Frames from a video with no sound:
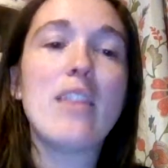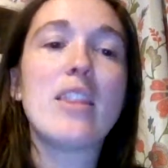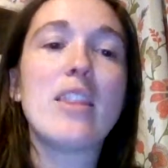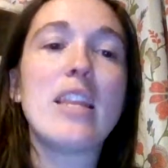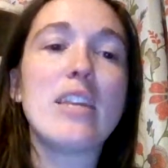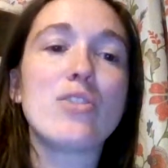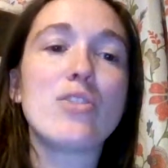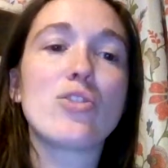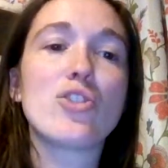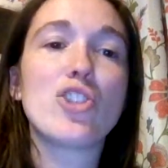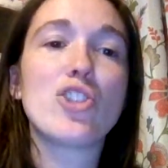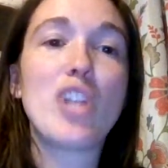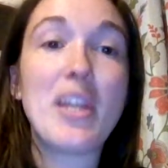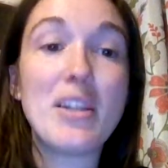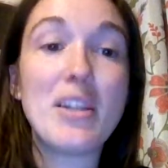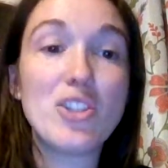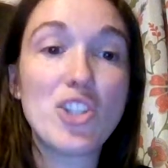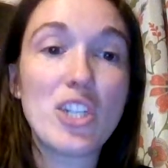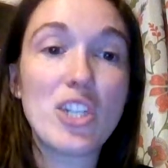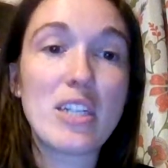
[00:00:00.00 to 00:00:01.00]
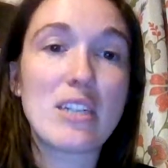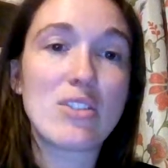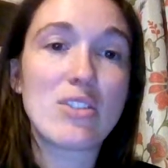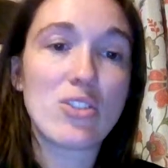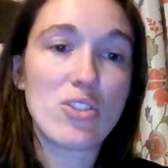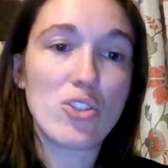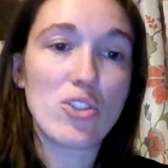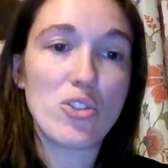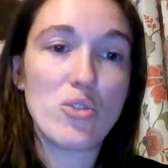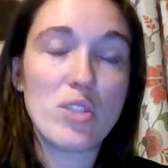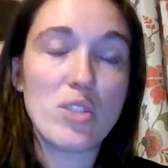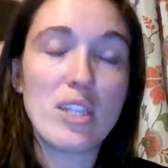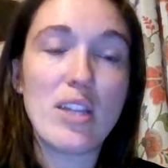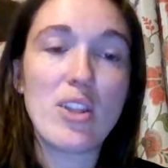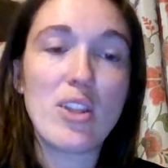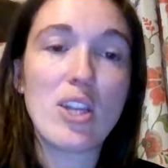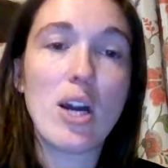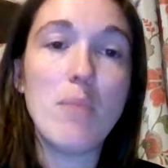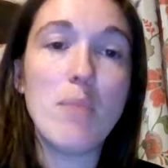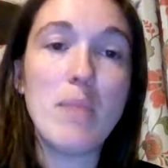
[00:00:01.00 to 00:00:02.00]
and things are changing as their new
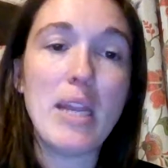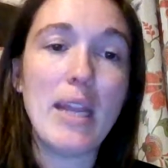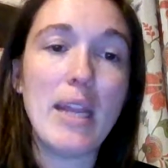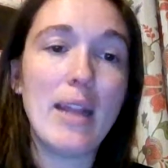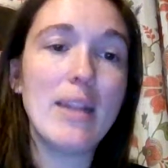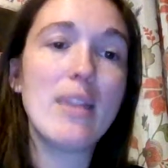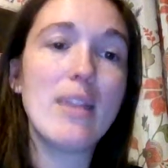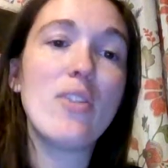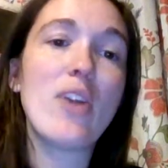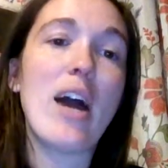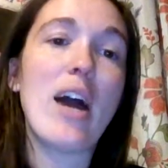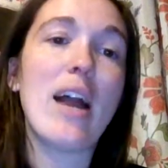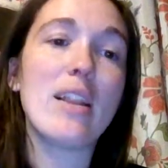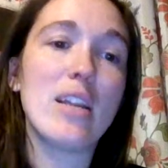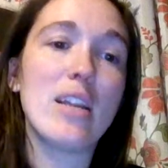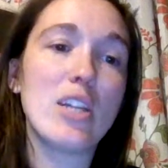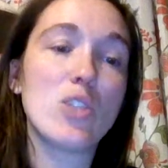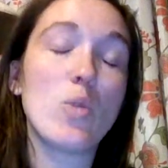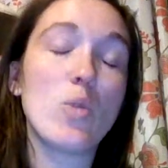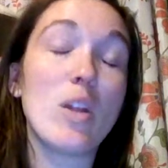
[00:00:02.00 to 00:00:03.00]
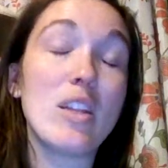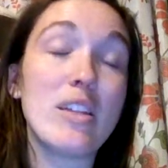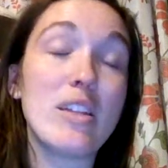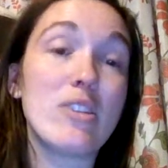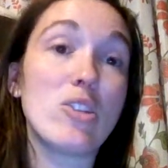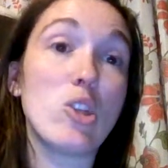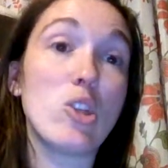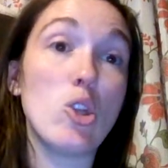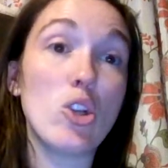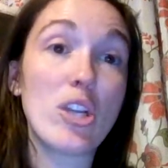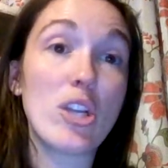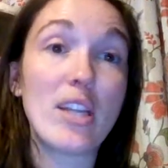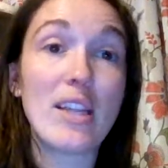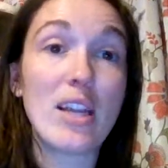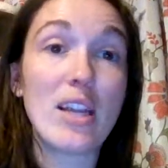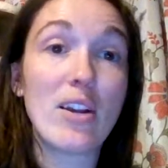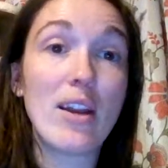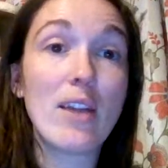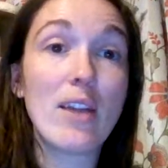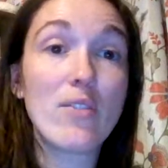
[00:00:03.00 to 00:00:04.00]
teeth come in, that I like to at least look in
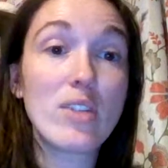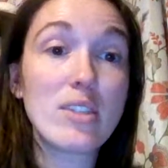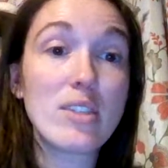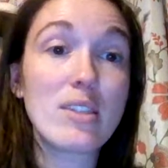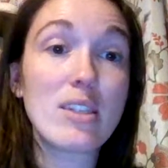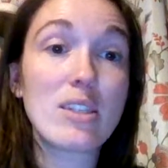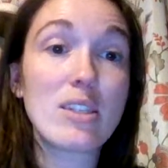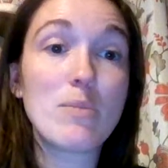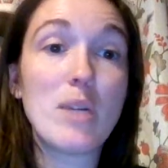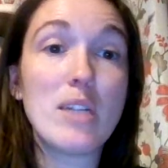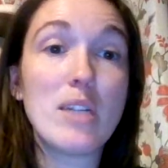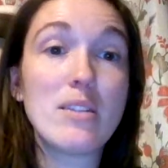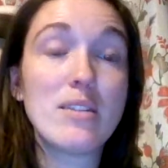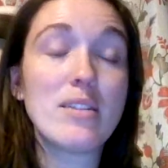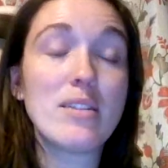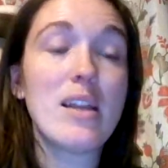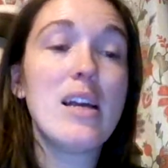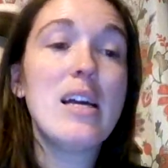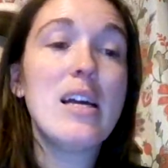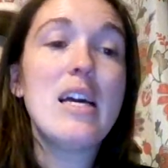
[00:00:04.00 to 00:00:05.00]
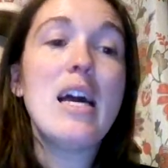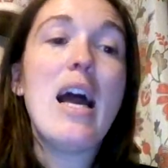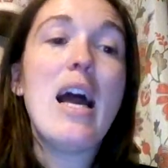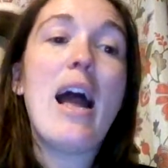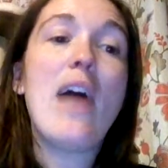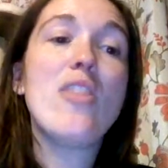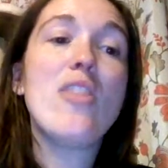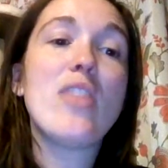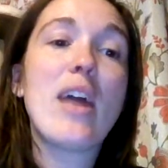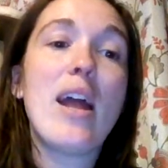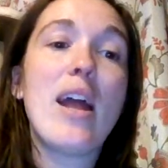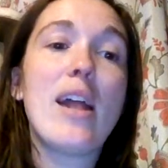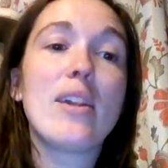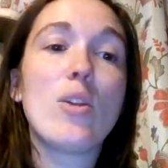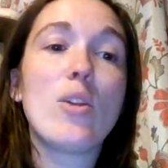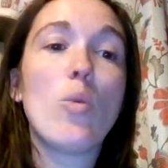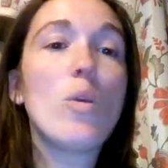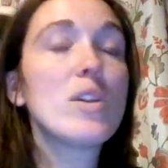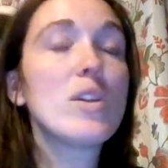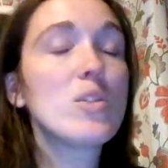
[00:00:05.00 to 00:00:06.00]
there every 6 months. And
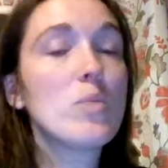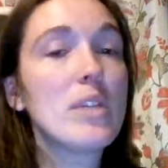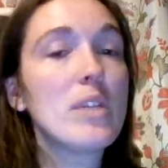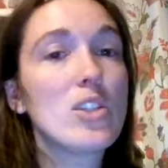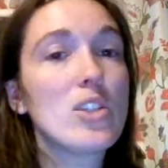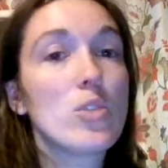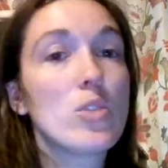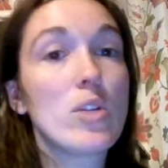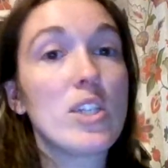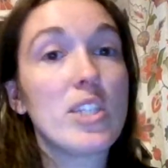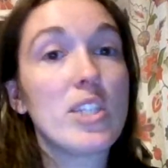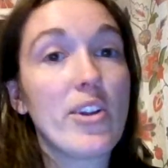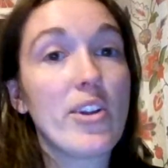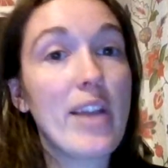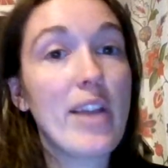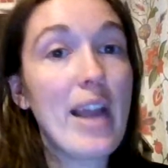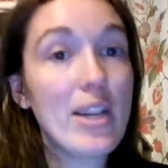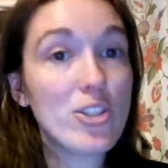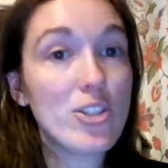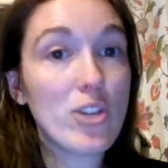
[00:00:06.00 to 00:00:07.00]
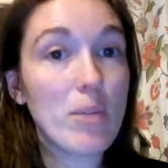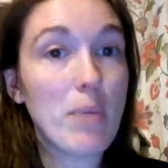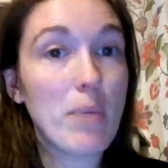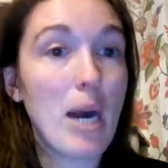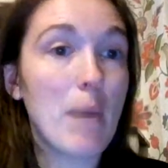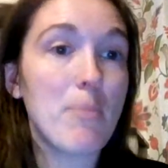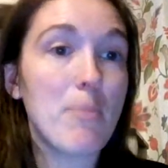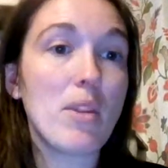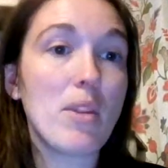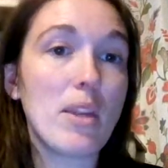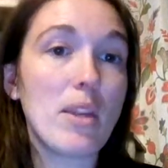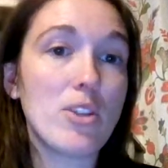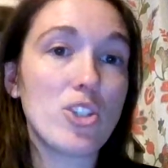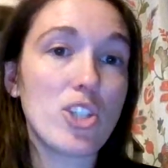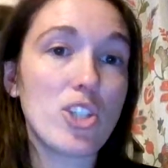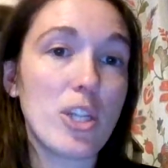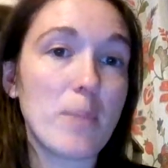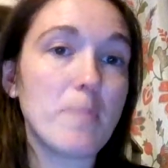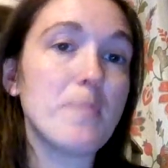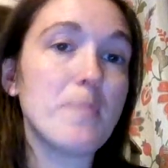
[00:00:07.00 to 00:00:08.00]
then once we get to our geriatric
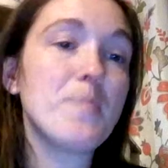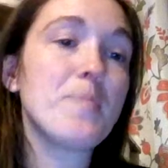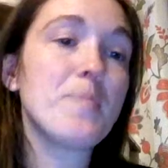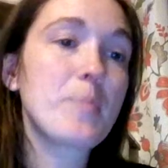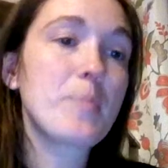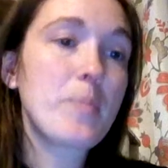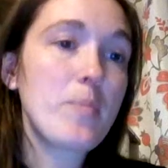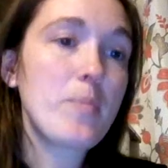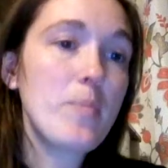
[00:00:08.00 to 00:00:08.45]
population,